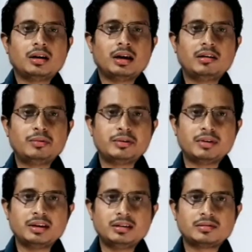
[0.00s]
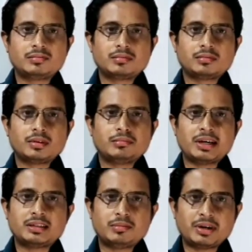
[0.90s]
Hello everyone,
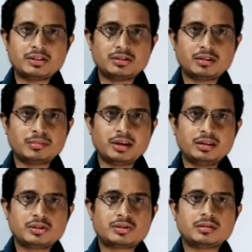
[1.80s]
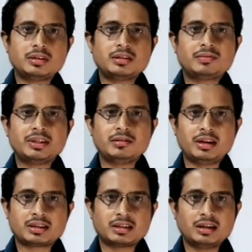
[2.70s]
myself Pranjal Sharma. Through this video
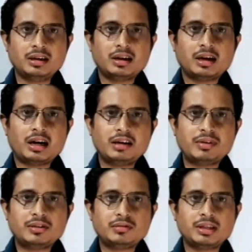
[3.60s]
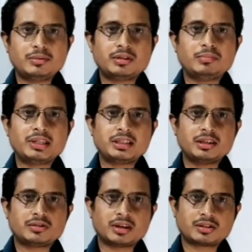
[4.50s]
lecture, I want to give some basic
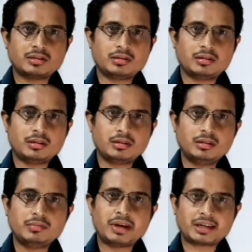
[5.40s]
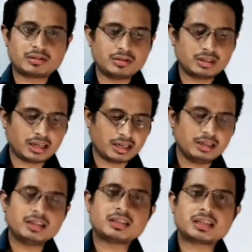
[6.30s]
introduction on vectors
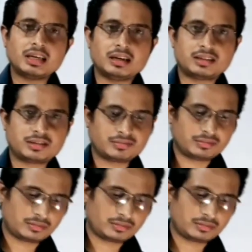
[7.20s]
and scalars.